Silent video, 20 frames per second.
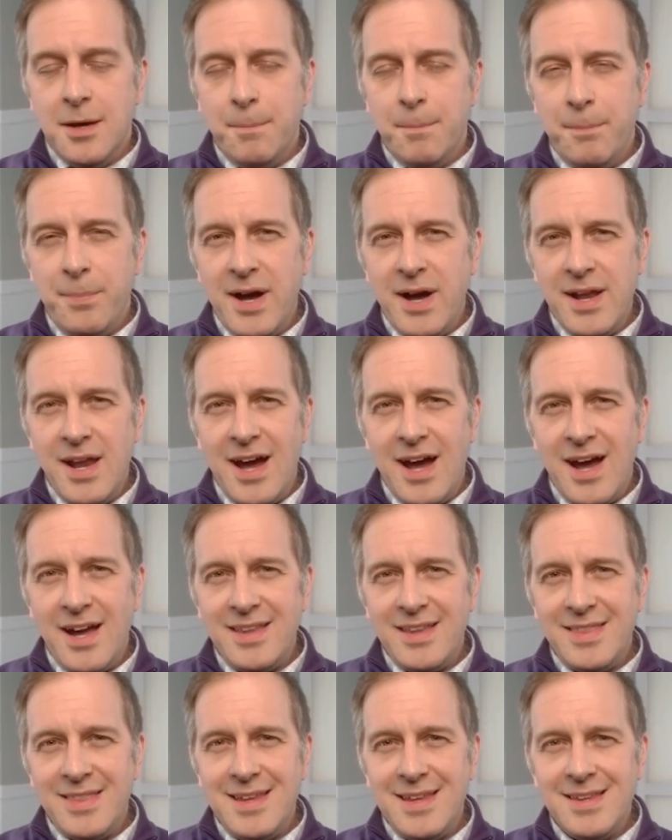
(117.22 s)
But I
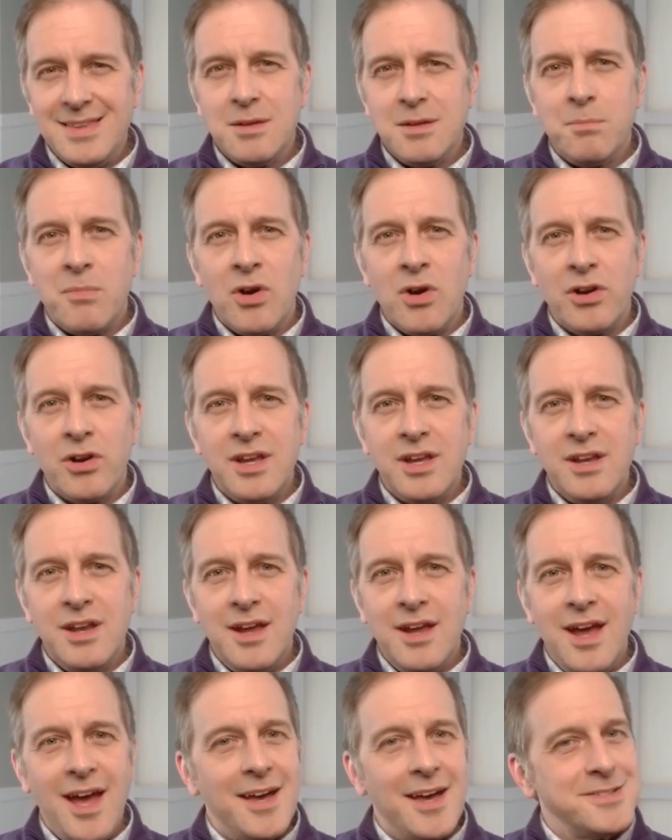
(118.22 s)
think the market,
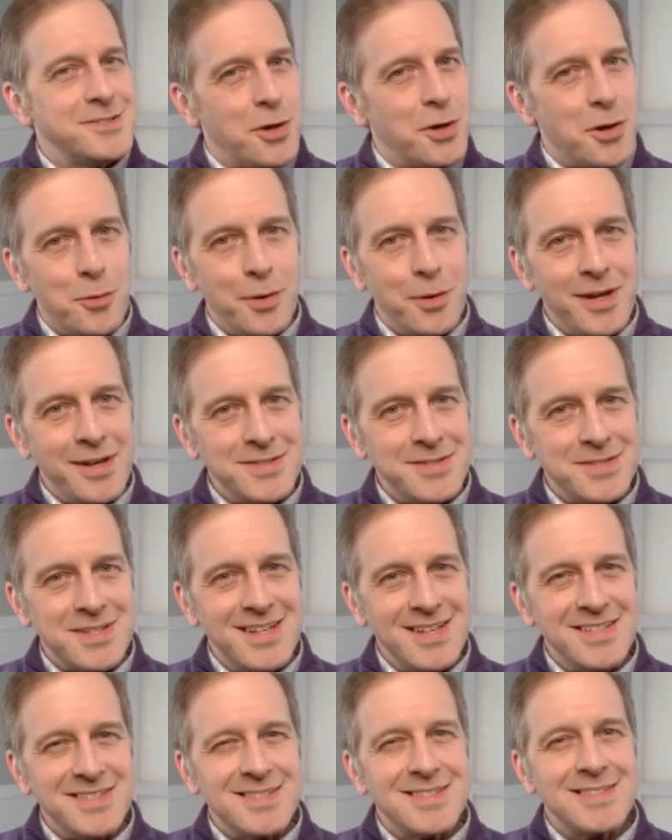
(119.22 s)
as always,
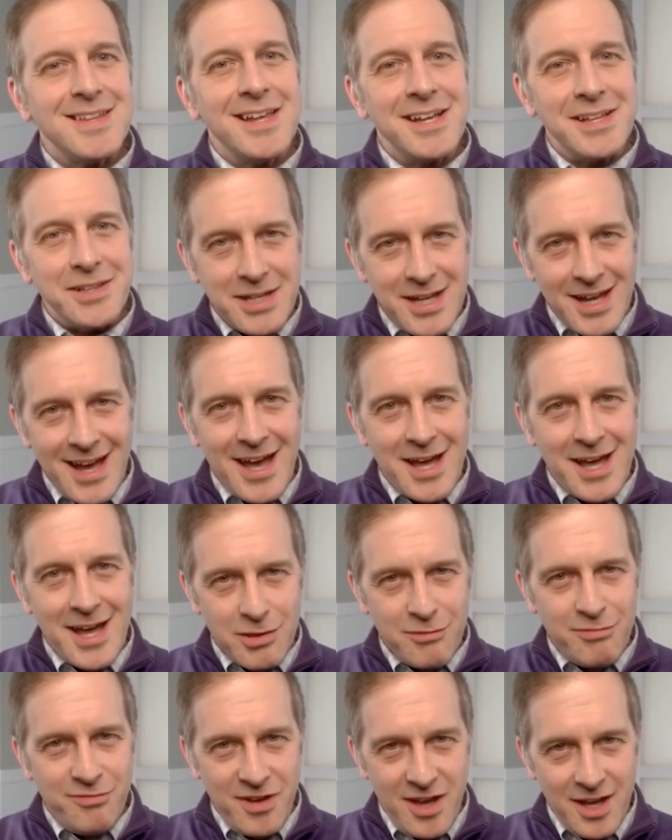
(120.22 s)
is slightly ahead of
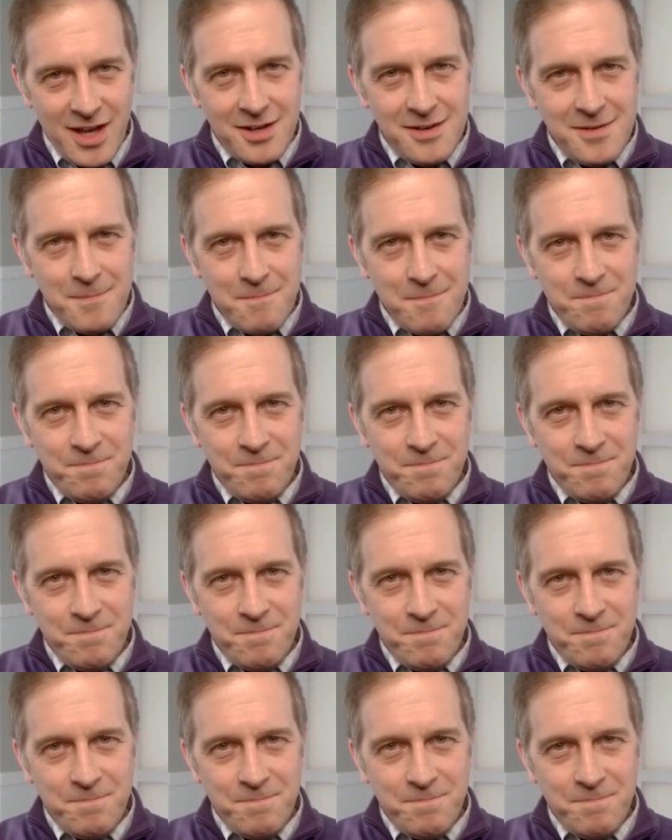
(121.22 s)
the Fed.